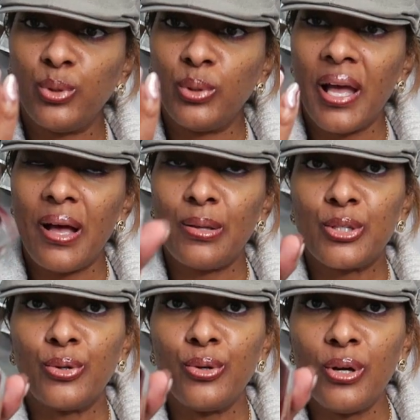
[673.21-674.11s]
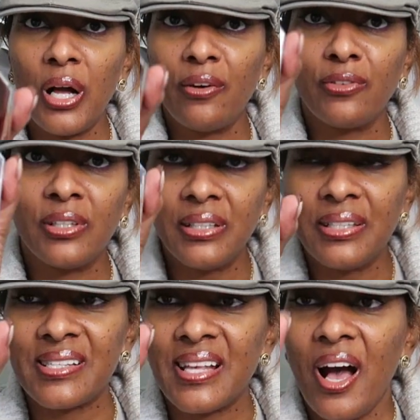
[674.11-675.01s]
fluid ounce girl of
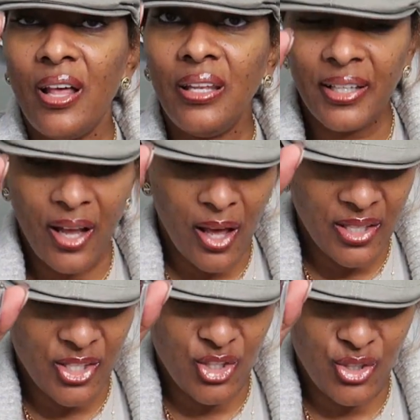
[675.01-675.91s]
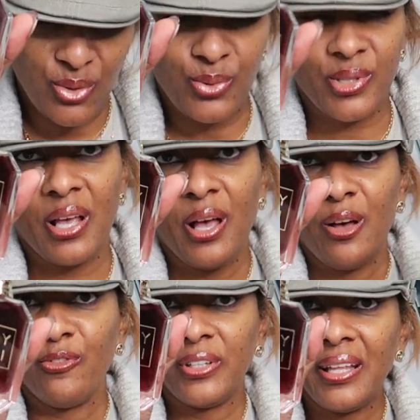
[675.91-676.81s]
goodness look at all this juice
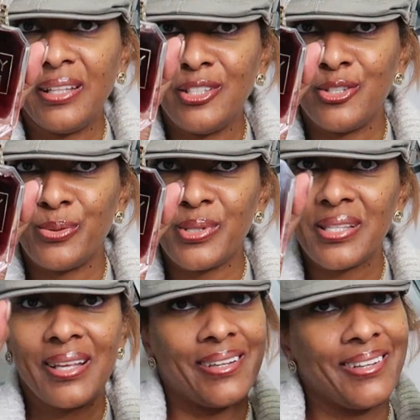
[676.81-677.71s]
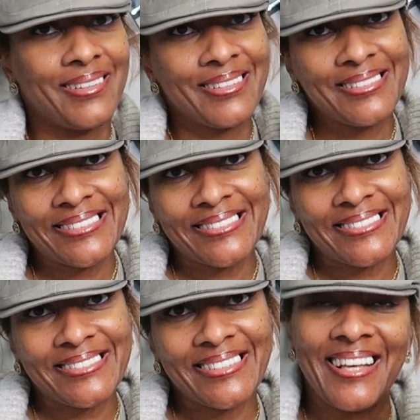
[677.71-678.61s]
vanilla juice
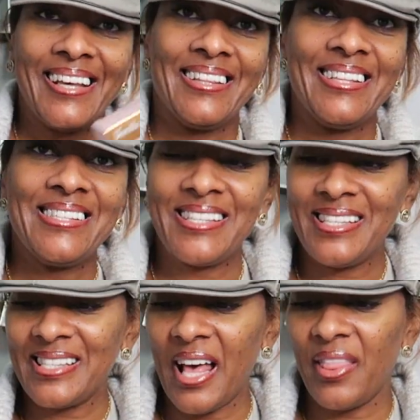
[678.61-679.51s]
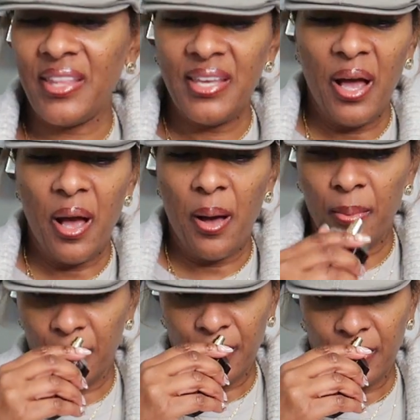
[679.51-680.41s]
this is the
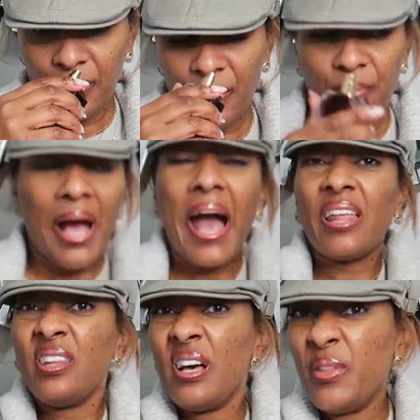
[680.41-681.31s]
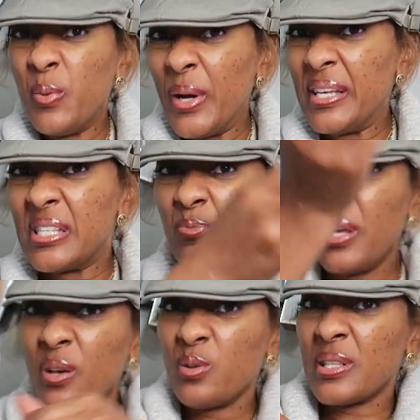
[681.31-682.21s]
I love the way it
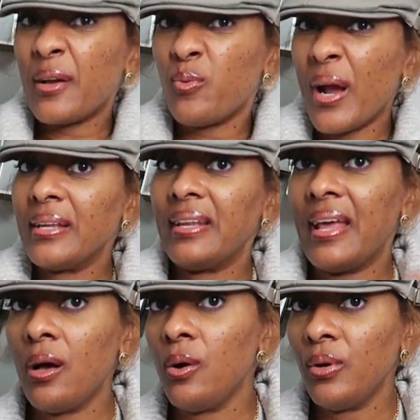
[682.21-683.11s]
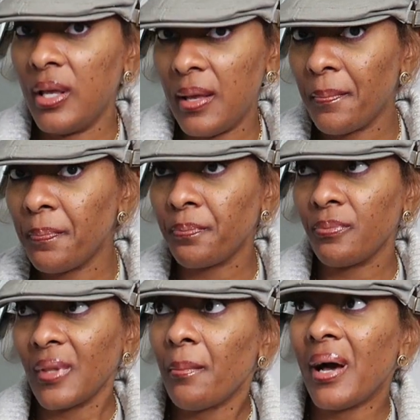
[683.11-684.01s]
smells like right now in
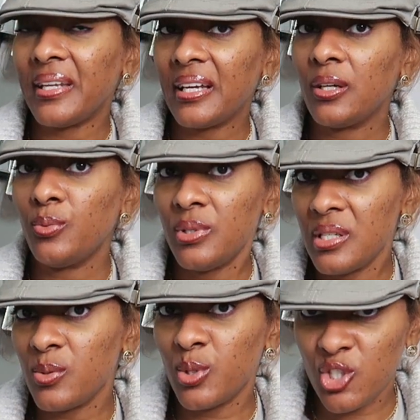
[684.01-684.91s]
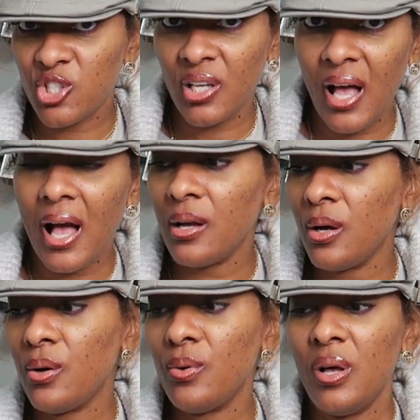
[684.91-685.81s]
my neck of the woods which is
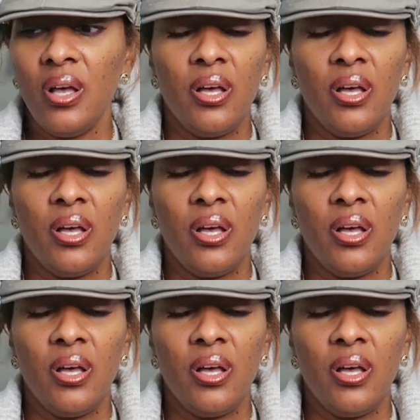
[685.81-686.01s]
Chicago